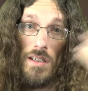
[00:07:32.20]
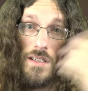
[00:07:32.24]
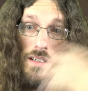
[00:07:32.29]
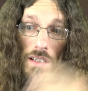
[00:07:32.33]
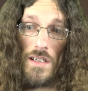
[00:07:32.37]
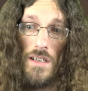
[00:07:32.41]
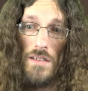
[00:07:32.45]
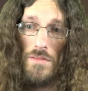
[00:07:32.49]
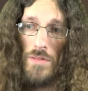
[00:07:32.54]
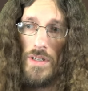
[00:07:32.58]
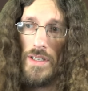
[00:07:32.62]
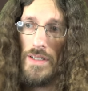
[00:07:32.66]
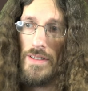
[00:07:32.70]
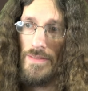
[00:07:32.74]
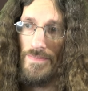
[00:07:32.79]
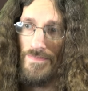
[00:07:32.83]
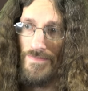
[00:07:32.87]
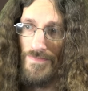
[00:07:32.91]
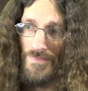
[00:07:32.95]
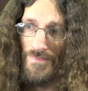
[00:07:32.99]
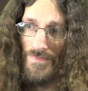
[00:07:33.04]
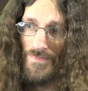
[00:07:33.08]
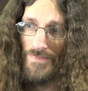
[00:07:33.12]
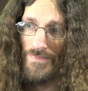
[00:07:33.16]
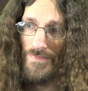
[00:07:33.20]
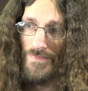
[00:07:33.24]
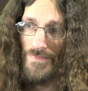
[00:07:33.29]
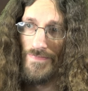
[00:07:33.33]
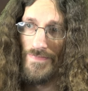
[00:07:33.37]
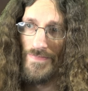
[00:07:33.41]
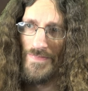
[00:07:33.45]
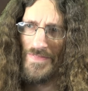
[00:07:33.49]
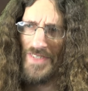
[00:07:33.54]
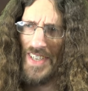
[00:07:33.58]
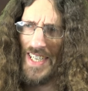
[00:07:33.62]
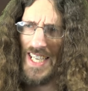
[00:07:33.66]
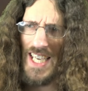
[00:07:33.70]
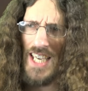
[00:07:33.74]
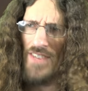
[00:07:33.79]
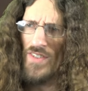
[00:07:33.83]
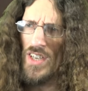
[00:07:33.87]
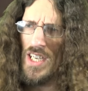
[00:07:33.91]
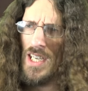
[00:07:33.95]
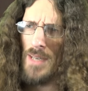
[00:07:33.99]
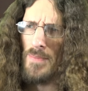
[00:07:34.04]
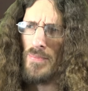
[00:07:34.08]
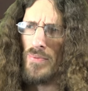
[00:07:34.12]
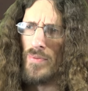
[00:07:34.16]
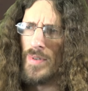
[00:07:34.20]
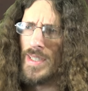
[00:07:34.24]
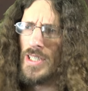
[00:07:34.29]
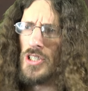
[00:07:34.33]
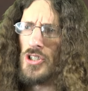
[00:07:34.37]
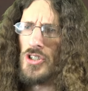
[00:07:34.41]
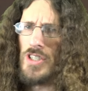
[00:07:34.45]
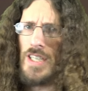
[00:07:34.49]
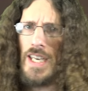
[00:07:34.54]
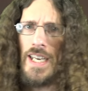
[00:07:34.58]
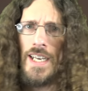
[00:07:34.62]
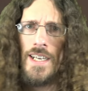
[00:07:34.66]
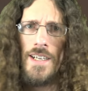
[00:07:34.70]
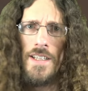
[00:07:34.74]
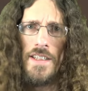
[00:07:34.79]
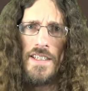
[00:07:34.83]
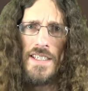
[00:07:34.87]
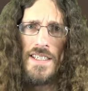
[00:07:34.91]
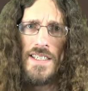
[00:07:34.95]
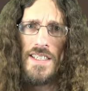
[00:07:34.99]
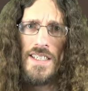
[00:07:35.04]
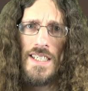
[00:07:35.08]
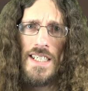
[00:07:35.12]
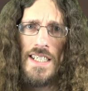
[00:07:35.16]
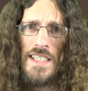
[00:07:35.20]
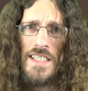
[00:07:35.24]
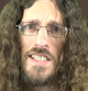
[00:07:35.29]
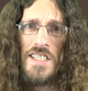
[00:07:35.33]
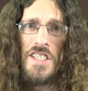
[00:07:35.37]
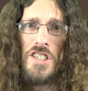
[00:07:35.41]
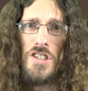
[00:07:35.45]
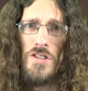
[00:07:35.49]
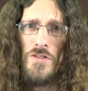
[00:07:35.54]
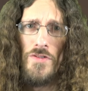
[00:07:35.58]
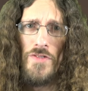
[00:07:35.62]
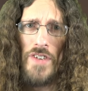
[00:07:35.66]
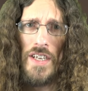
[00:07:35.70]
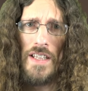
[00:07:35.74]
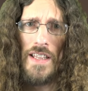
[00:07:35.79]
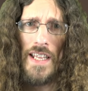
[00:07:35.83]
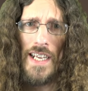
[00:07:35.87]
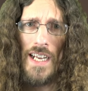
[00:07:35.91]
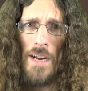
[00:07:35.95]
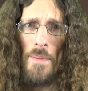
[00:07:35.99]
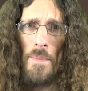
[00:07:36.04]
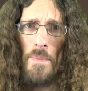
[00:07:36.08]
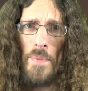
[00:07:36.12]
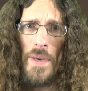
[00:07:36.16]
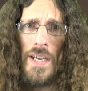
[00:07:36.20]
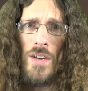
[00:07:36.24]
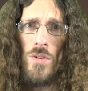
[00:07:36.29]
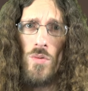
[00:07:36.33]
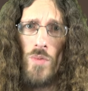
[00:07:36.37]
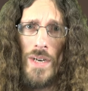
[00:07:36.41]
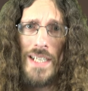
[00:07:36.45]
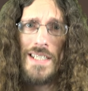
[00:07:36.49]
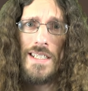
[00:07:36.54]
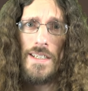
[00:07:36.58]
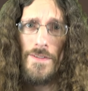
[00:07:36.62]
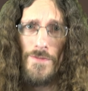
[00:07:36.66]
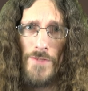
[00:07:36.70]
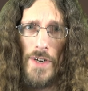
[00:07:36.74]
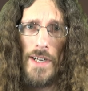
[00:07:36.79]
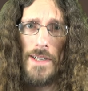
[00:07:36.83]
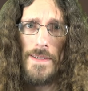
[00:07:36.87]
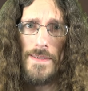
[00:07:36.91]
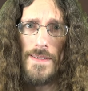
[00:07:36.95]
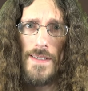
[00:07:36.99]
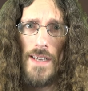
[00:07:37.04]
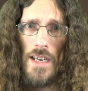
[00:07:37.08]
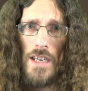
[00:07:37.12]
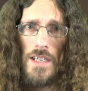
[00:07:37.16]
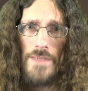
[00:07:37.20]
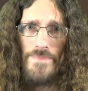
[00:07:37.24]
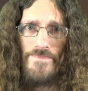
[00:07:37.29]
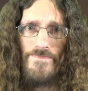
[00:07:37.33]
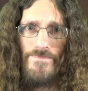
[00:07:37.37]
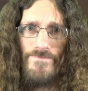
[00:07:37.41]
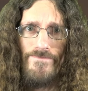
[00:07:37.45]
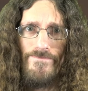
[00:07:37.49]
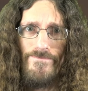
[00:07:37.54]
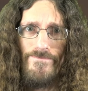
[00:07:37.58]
Oh well. Fuck, even A Bridge to Hell, this scene still felt like a big waste of fucking time.